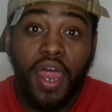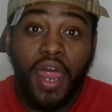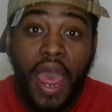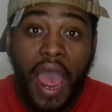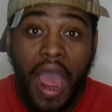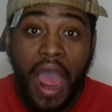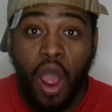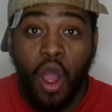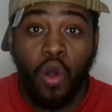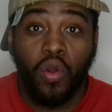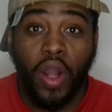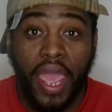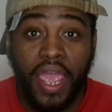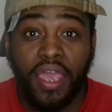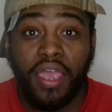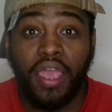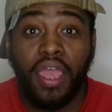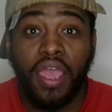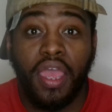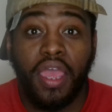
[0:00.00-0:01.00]
how
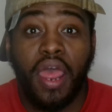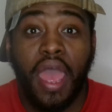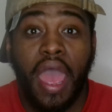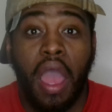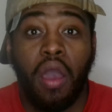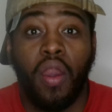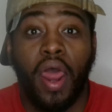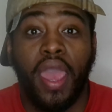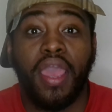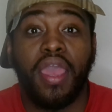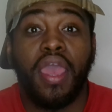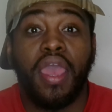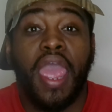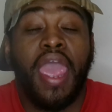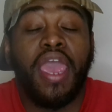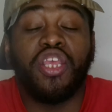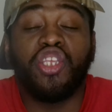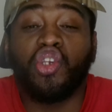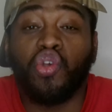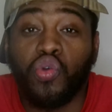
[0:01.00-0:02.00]
like how like
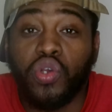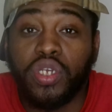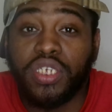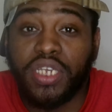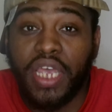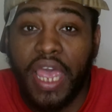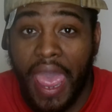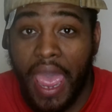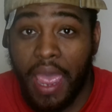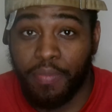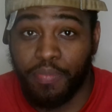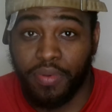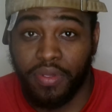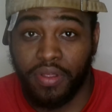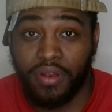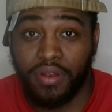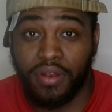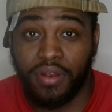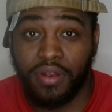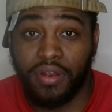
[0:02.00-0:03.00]
injuries could happen